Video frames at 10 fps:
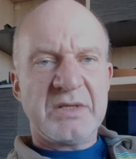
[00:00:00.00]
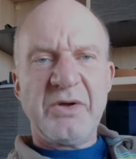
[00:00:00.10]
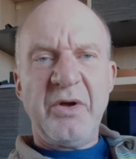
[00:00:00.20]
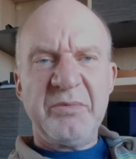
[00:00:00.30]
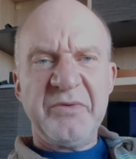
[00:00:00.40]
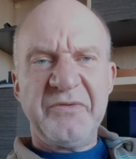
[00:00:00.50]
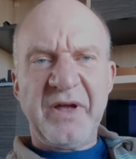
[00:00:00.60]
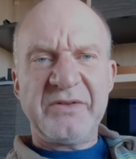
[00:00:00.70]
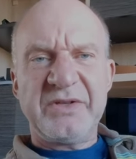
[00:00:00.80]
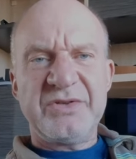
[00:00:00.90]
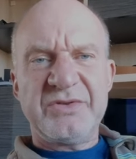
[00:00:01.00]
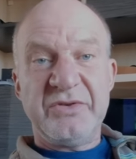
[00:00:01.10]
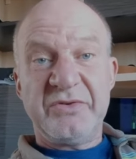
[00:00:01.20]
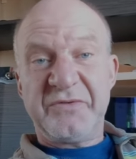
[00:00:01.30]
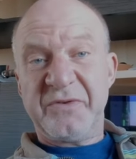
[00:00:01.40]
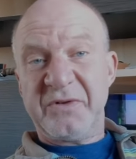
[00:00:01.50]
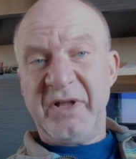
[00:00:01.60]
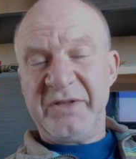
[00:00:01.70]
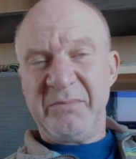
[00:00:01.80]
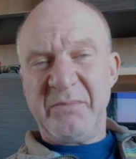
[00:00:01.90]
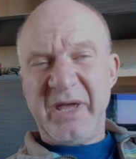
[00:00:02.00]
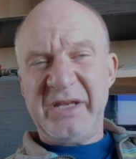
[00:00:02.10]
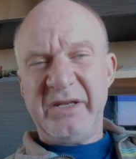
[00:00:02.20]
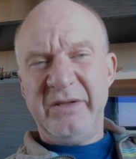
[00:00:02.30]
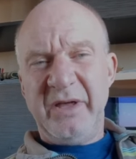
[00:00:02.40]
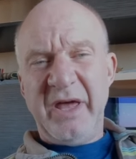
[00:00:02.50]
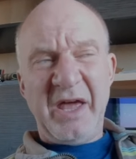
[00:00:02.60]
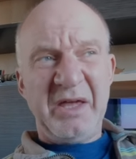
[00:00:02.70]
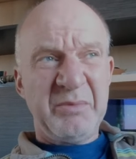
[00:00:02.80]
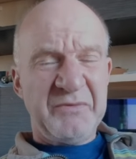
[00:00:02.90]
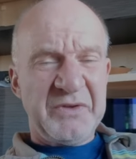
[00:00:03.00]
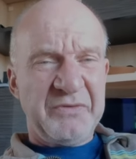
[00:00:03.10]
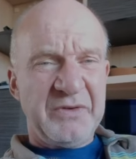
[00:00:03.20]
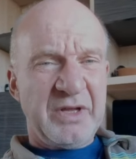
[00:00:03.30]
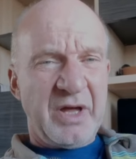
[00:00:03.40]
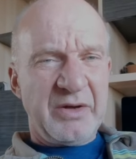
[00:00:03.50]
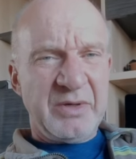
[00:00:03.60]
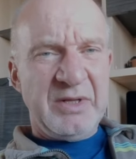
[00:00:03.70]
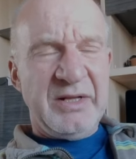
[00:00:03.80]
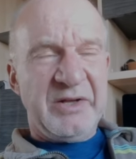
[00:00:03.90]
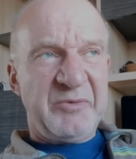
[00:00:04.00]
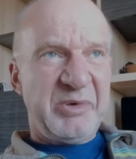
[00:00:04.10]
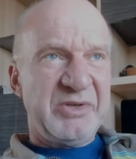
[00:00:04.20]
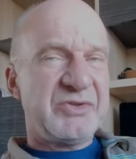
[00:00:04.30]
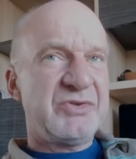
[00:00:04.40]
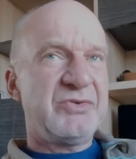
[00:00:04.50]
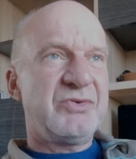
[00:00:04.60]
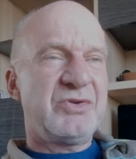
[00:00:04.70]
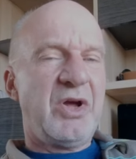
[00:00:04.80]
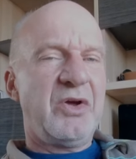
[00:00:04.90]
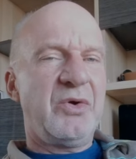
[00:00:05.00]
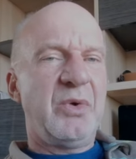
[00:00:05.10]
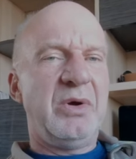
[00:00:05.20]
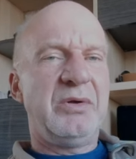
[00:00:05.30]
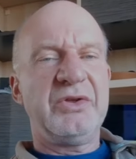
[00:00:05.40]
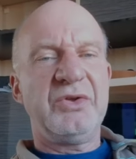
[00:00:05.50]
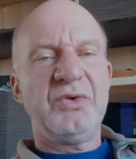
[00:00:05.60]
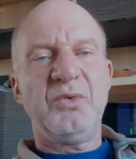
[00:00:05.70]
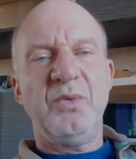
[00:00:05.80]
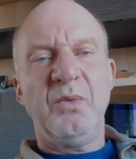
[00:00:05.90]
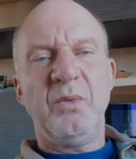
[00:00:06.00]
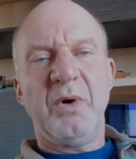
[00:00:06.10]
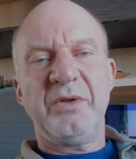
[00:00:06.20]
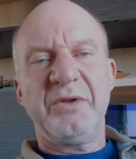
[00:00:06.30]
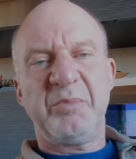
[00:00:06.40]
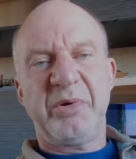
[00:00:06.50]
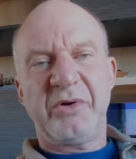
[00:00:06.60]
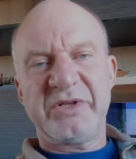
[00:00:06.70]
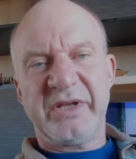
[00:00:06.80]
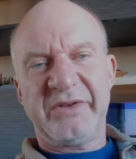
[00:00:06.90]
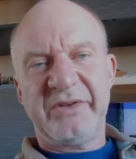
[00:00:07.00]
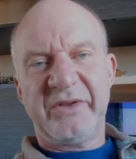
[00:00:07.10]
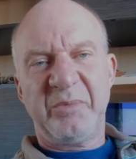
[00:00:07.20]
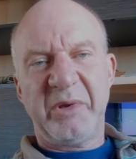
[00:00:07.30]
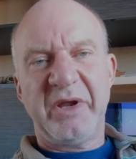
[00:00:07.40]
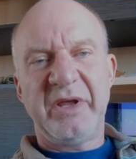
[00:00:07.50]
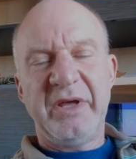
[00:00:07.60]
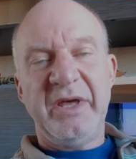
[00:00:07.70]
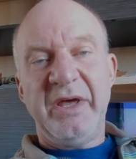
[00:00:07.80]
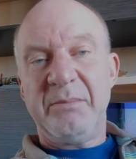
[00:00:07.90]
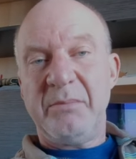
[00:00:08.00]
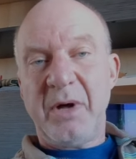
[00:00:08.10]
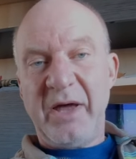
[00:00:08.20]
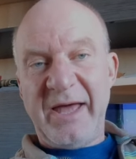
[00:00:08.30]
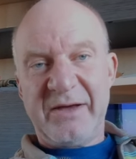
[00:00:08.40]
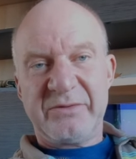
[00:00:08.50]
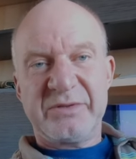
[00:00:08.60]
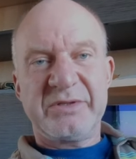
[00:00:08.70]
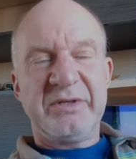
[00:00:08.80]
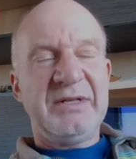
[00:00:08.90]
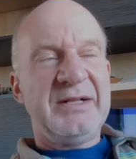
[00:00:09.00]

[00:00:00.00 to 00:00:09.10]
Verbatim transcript: So I hope you found this useful and the main aim of this video has been to show you what the project has been in my house